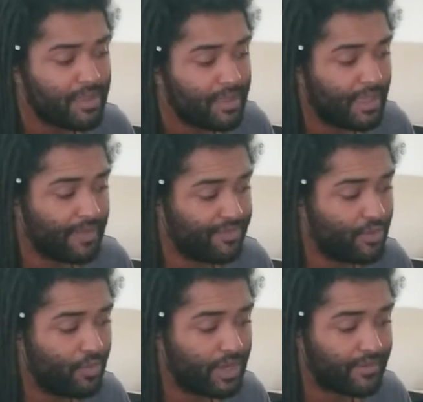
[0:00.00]
If
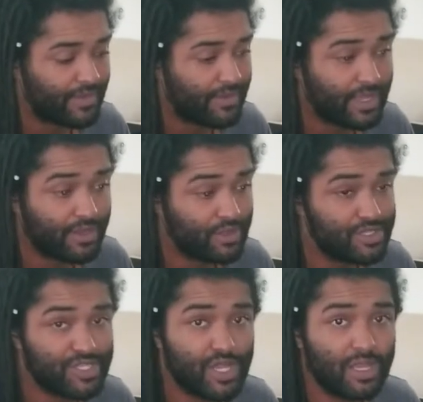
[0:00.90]
you want a very
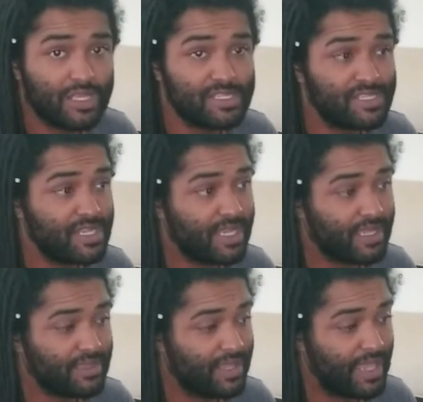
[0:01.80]
good solid
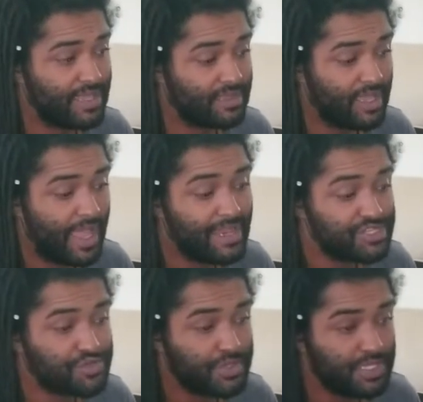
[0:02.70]
stick,
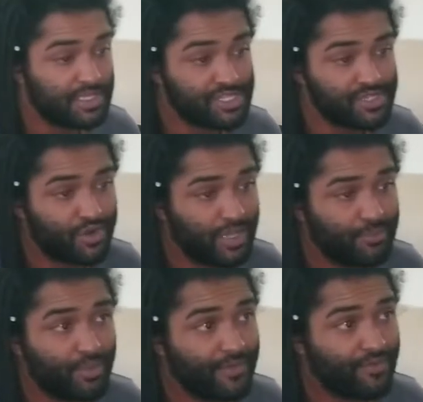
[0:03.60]
the starting
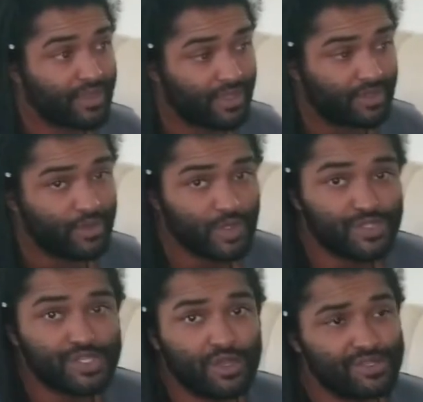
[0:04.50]
point for like a good
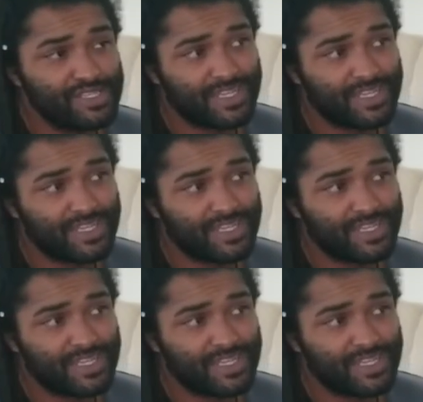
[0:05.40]
solid stick